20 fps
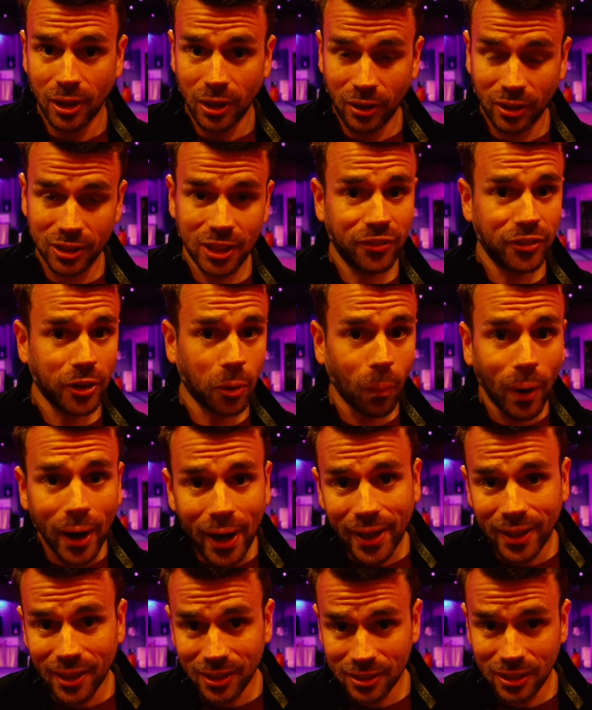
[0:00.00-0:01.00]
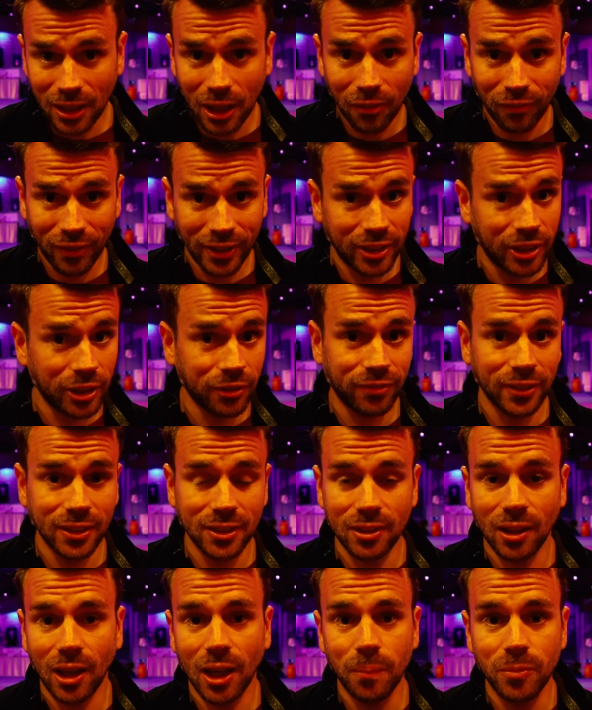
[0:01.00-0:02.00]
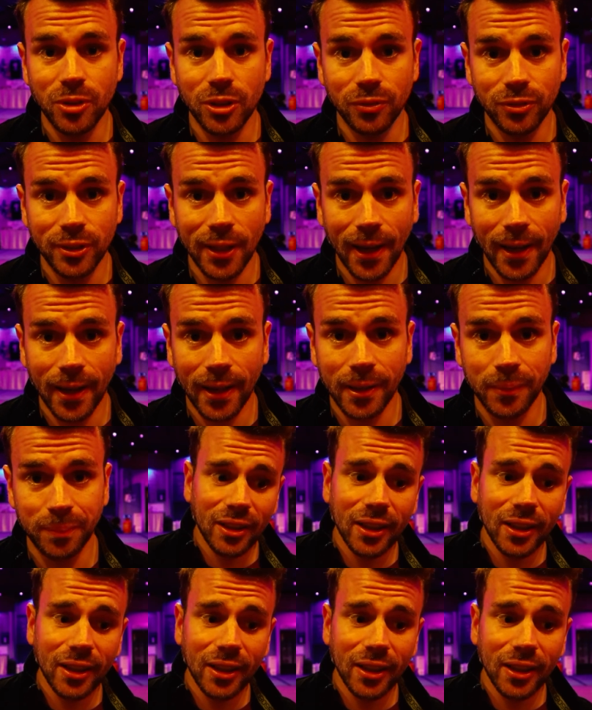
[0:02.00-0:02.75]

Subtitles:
Because if you're weighing yourself at different times of day,